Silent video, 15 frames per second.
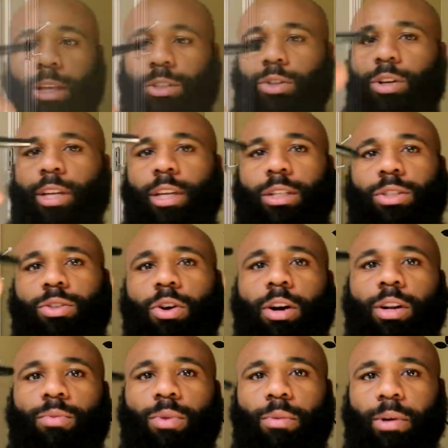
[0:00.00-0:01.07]
all. so to get
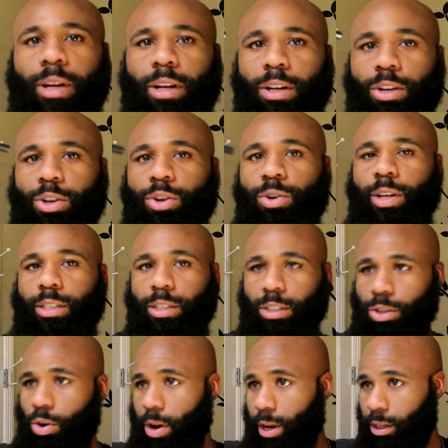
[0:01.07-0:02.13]
started, what we're gonna do is
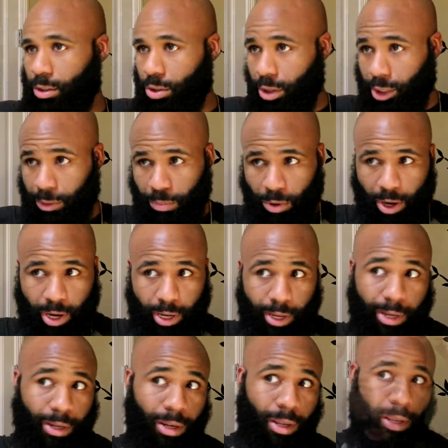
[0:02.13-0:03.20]
just go ahead and start spraying
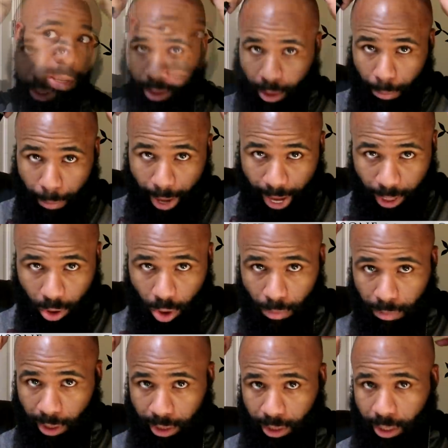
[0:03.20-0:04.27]
it. Getting the back
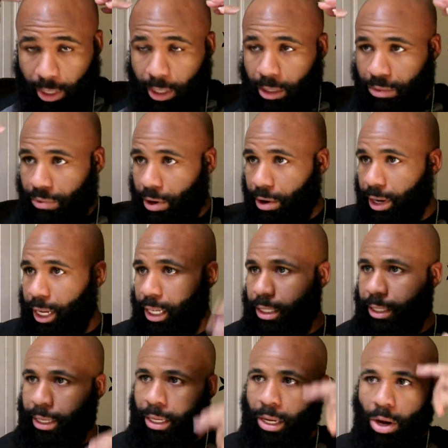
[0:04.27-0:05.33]
all blended in is very
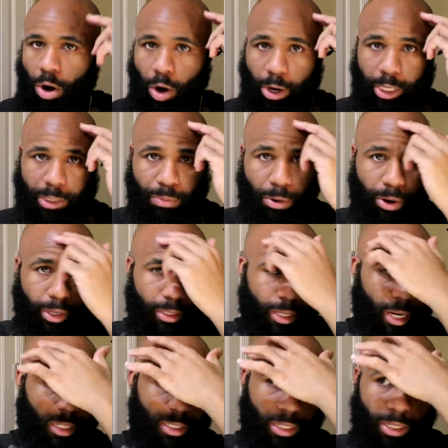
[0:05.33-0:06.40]
easy. Hardest part is
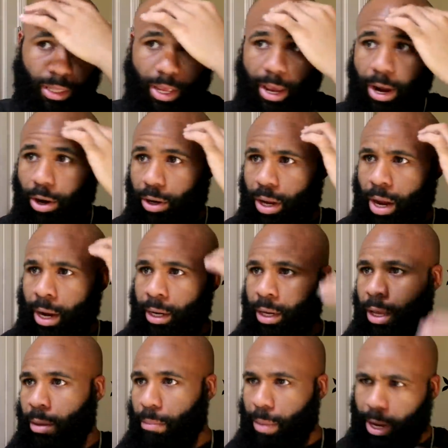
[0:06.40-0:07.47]
actually the hairline,
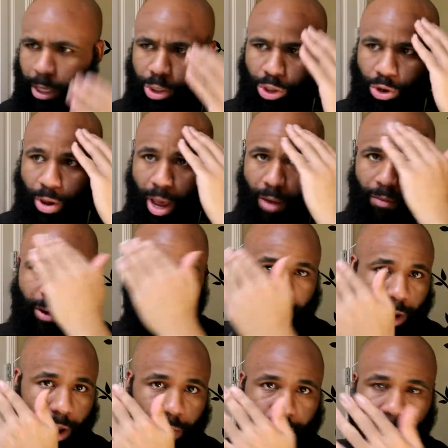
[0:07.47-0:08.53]
making sure you have
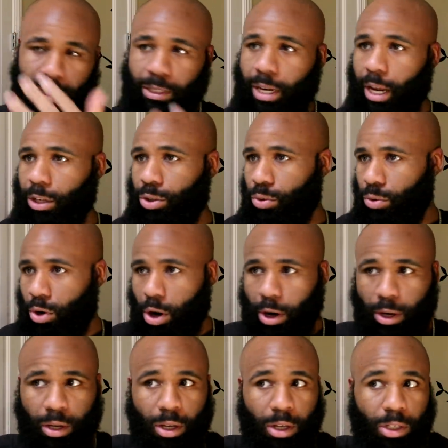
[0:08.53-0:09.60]
enough and it's not too
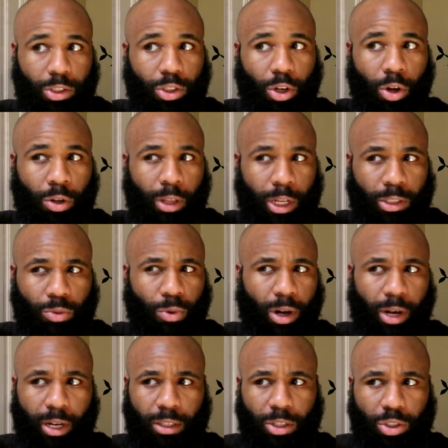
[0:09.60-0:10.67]
dark. So that's where I
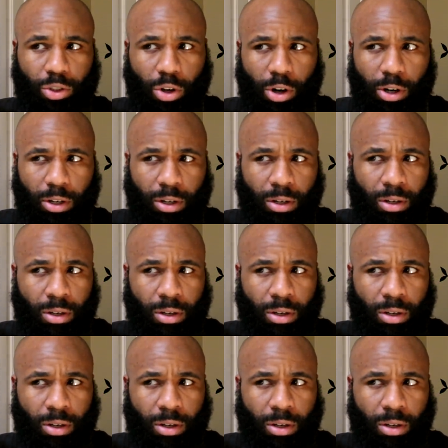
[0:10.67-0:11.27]
like to start.